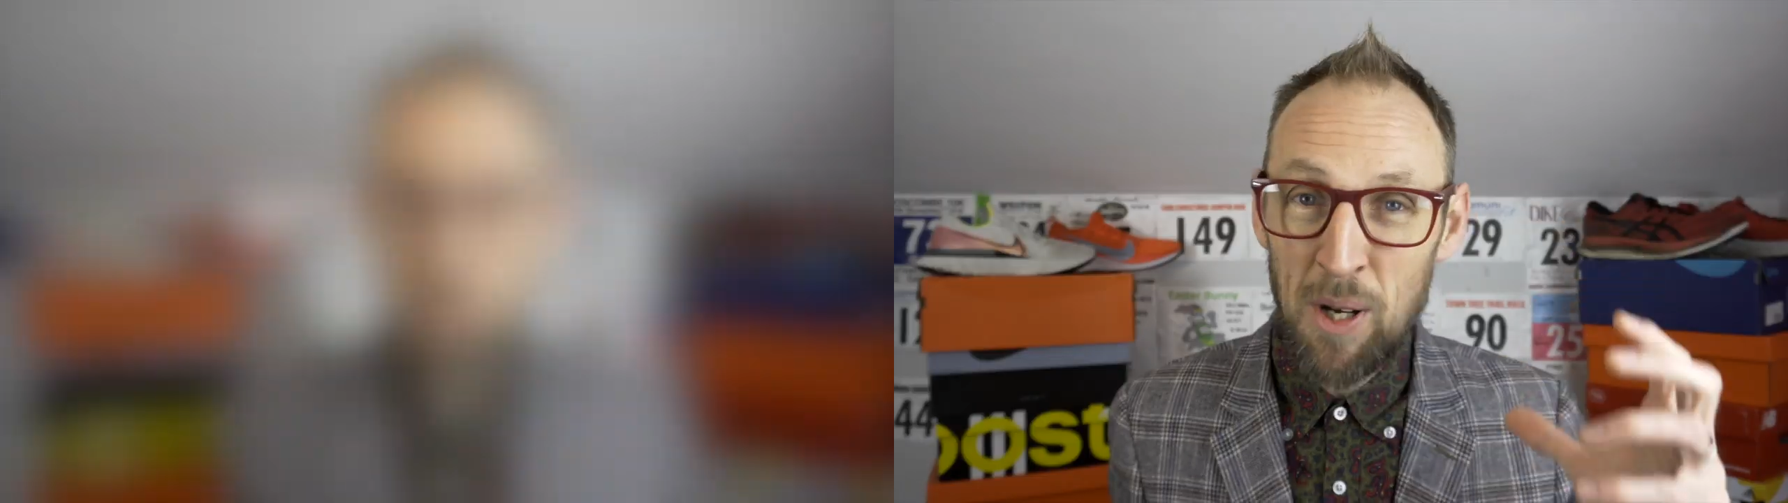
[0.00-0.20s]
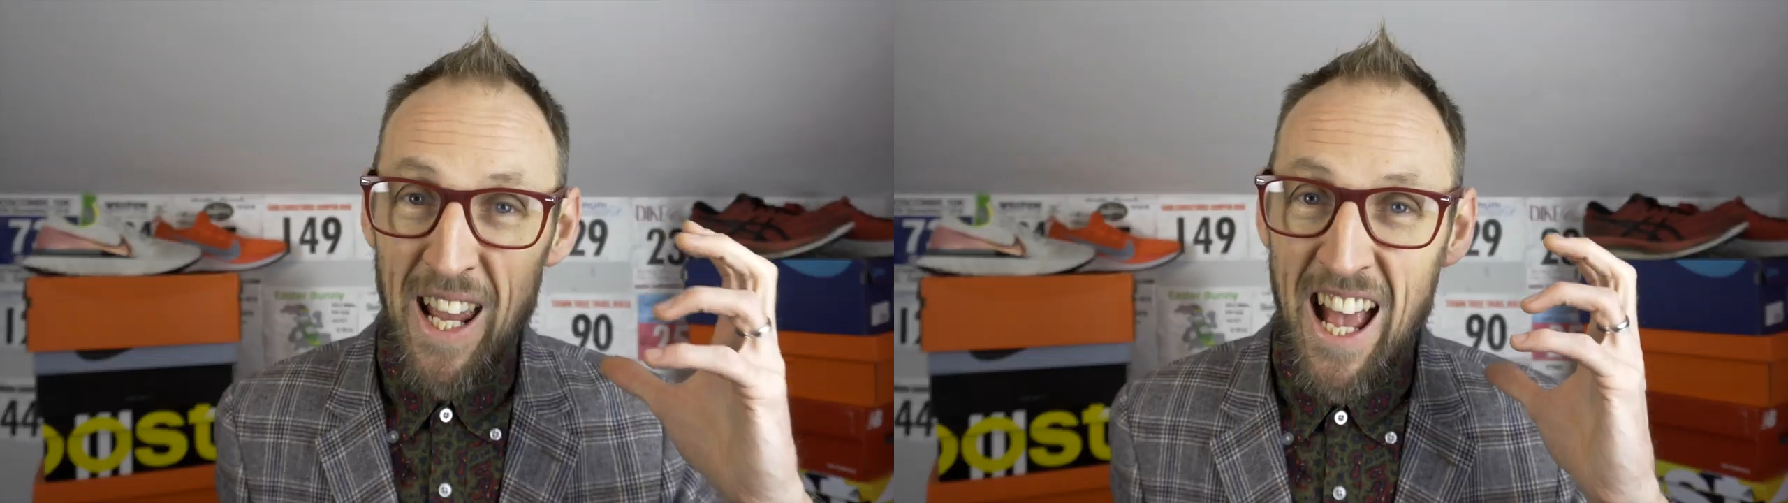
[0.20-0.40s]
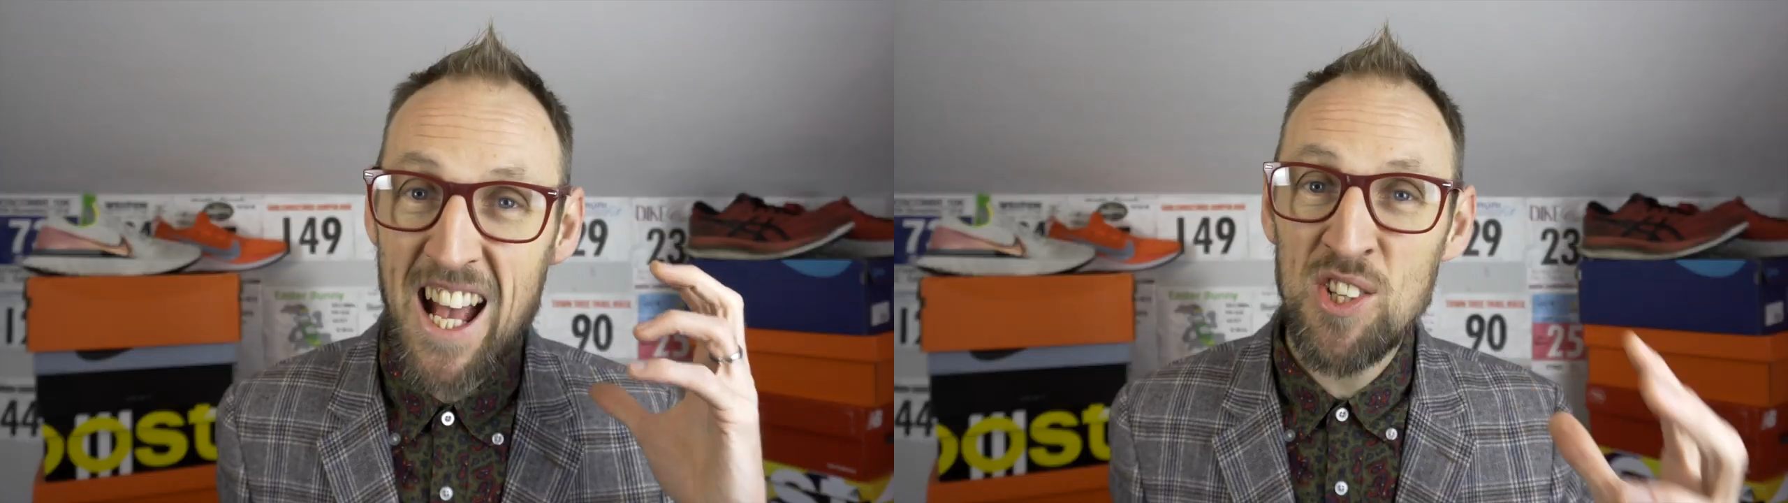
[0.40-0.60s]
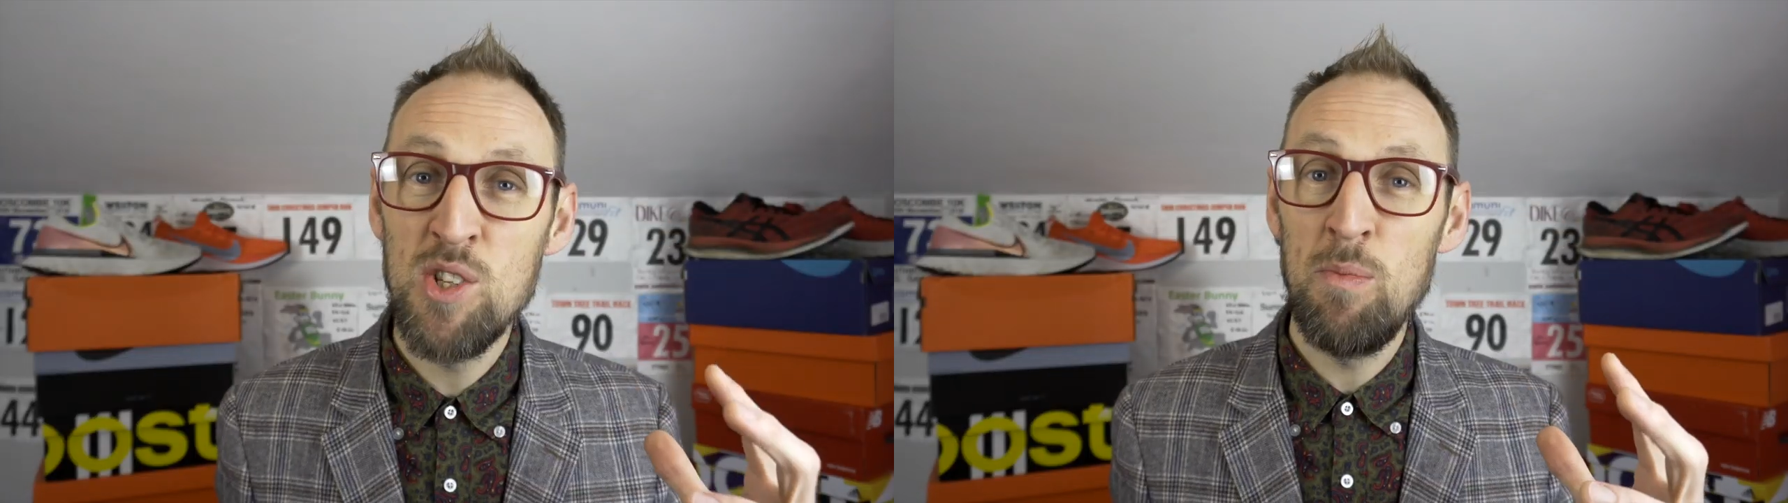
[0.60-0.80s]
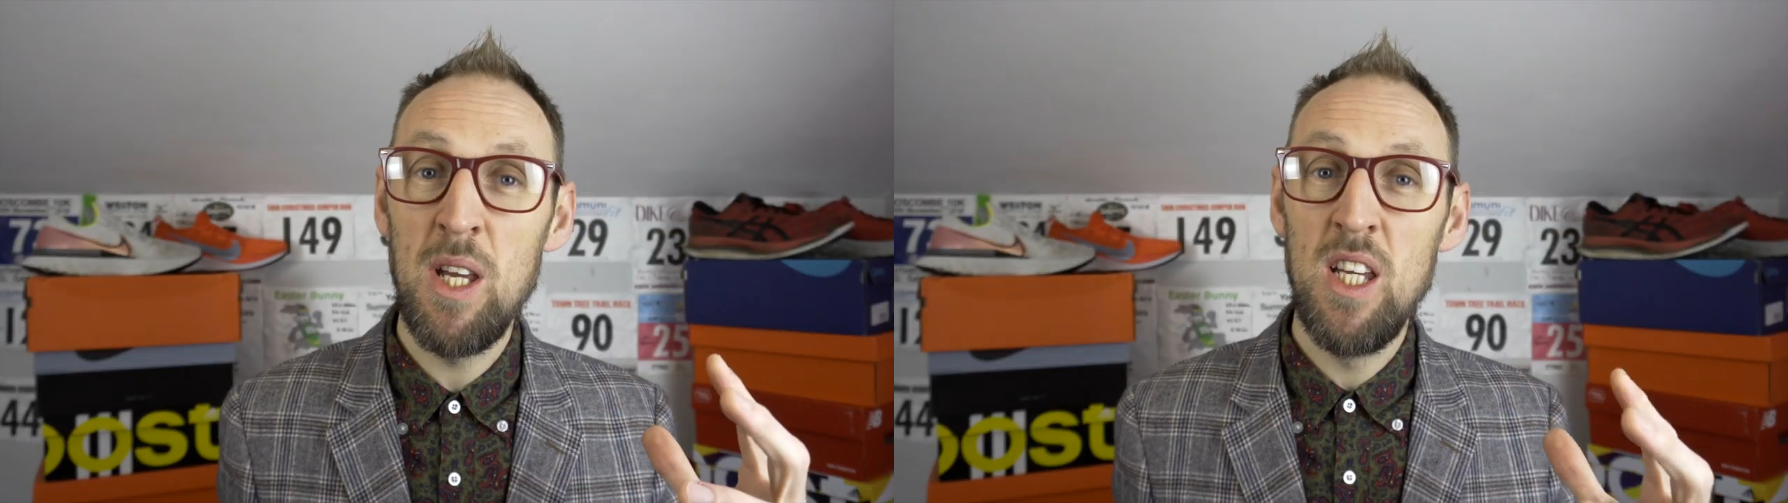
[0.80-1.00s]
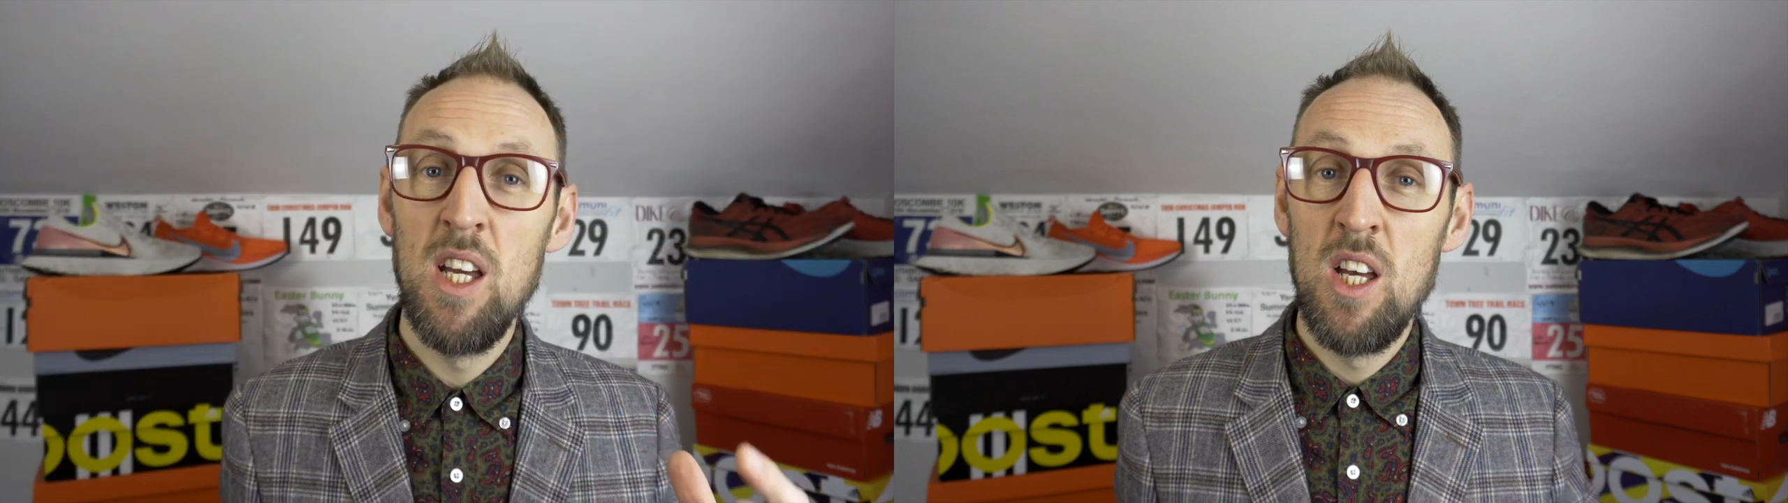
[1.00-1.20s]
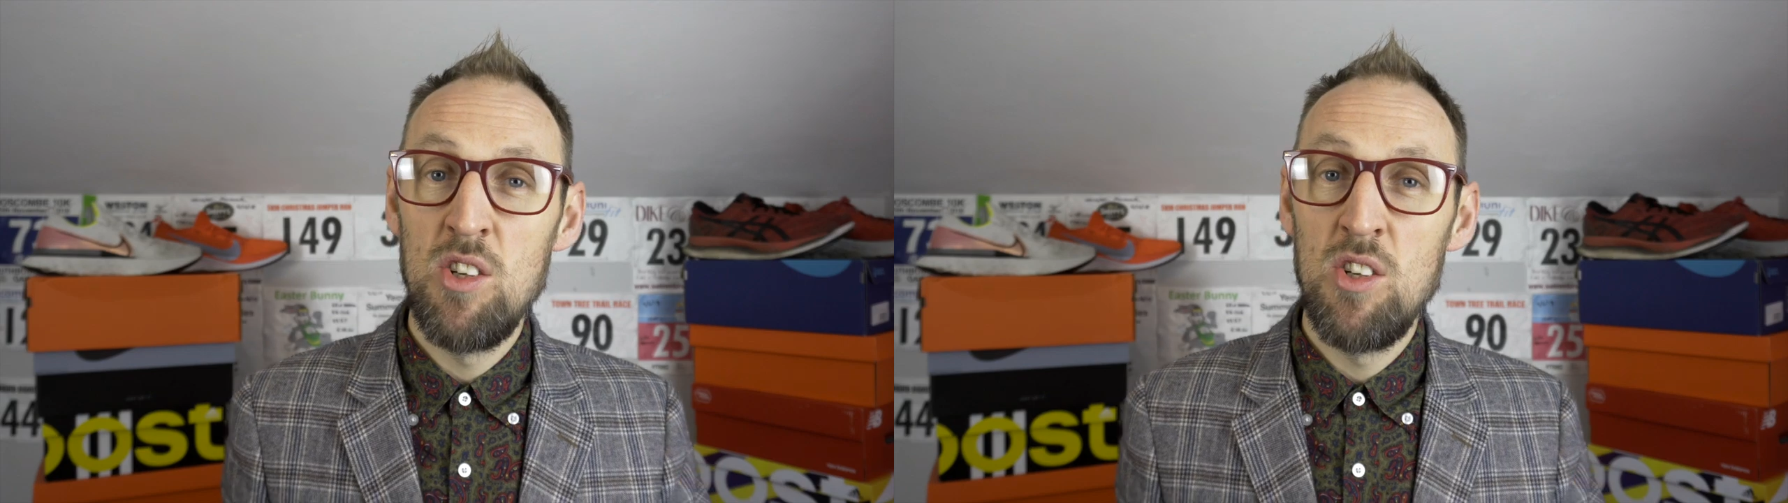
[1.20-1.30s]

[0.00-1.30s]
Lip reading: but it has to be